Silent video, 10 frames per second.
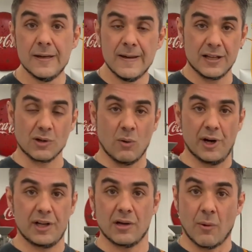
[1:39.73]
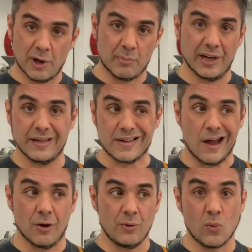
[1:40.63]
and so I want to bring it
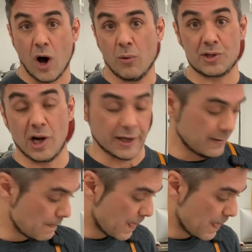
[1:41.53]
down while we're talking.